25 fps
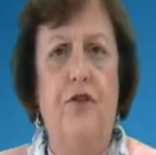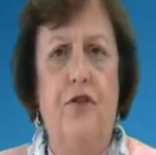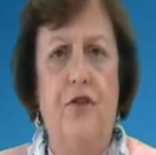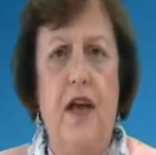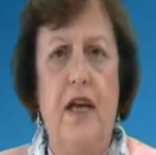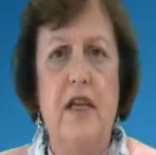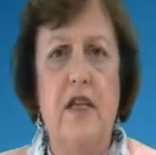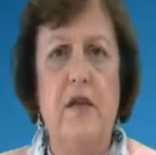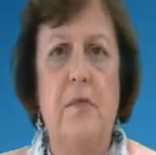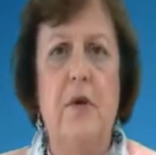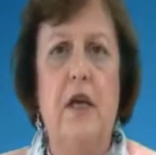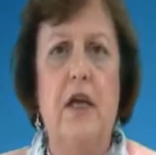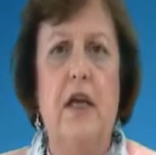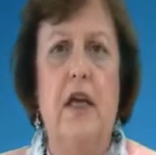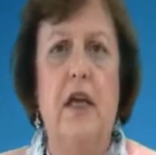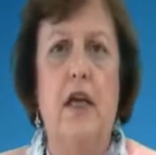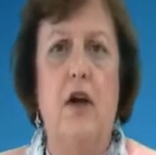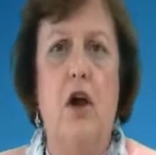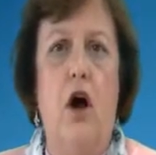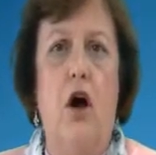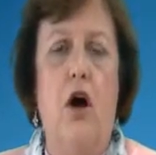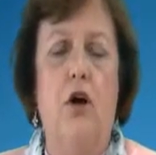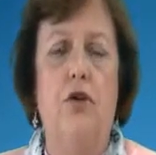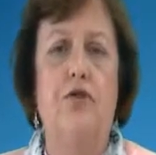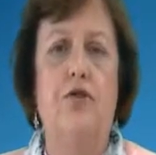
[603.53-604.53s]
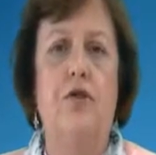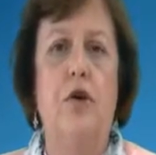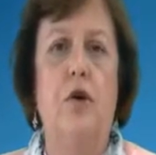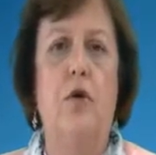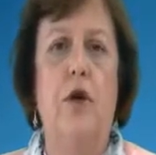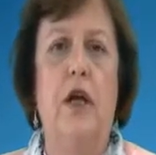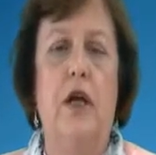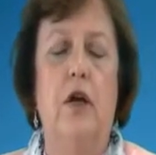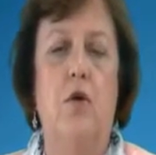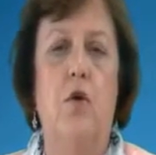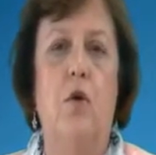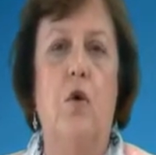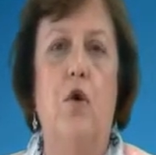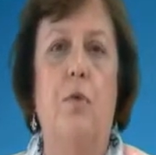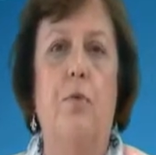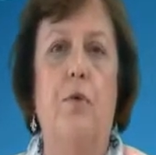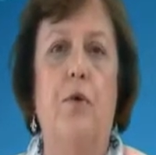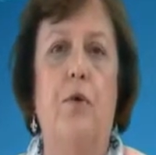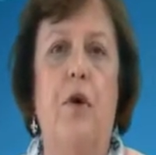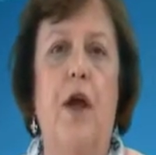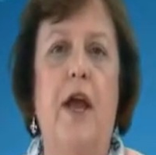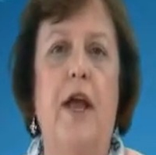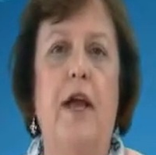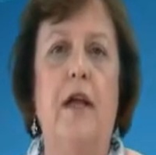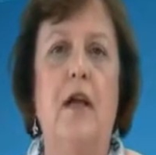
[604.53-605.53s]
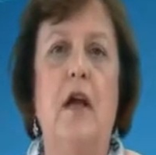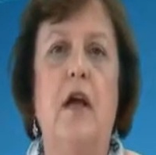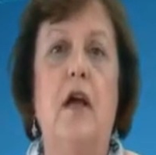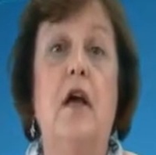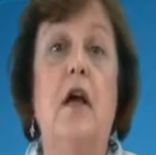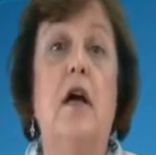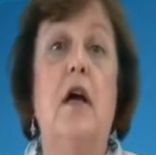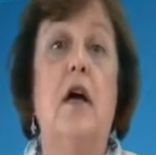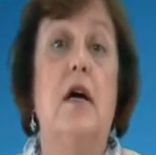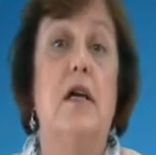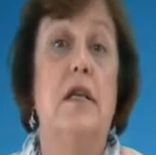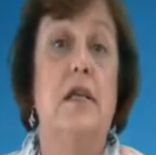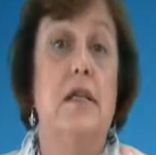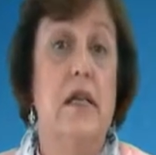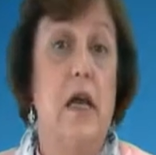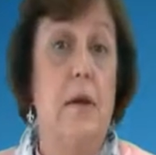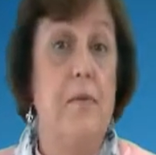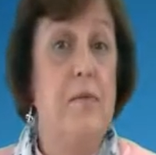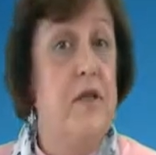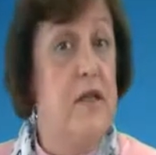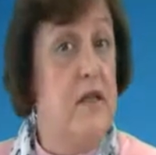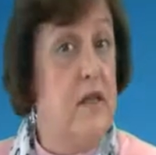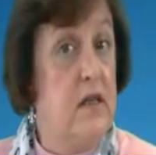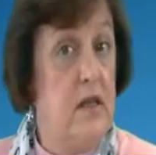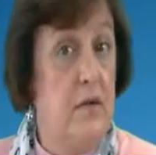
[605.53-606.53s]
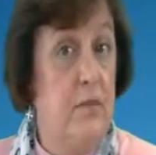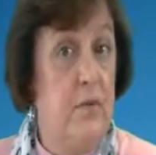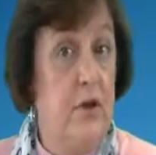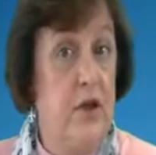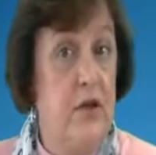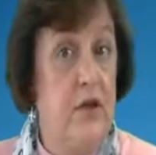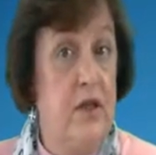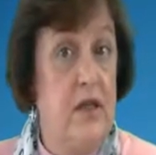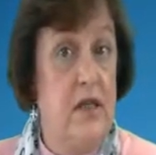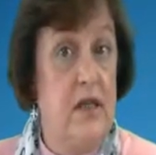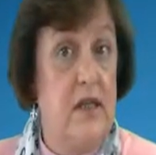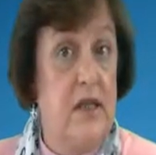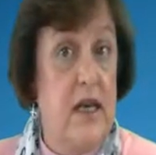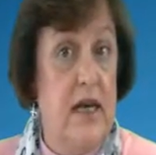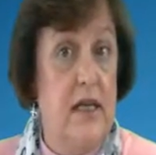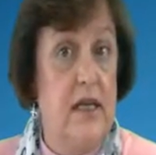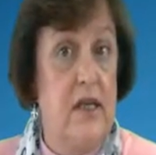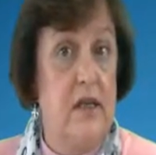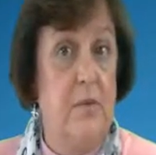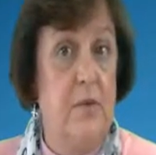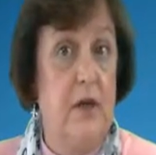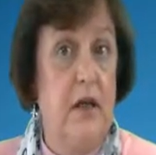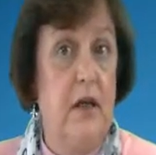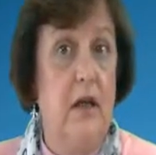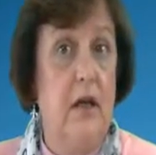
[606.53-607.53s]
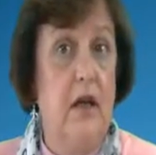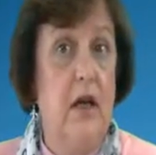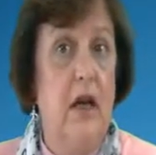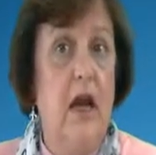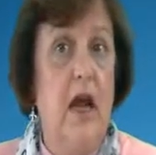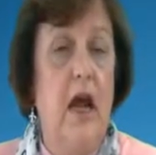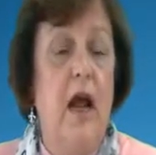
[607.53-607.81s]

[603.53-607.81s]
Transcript: assessment can also incorporate a substance abuse assessment,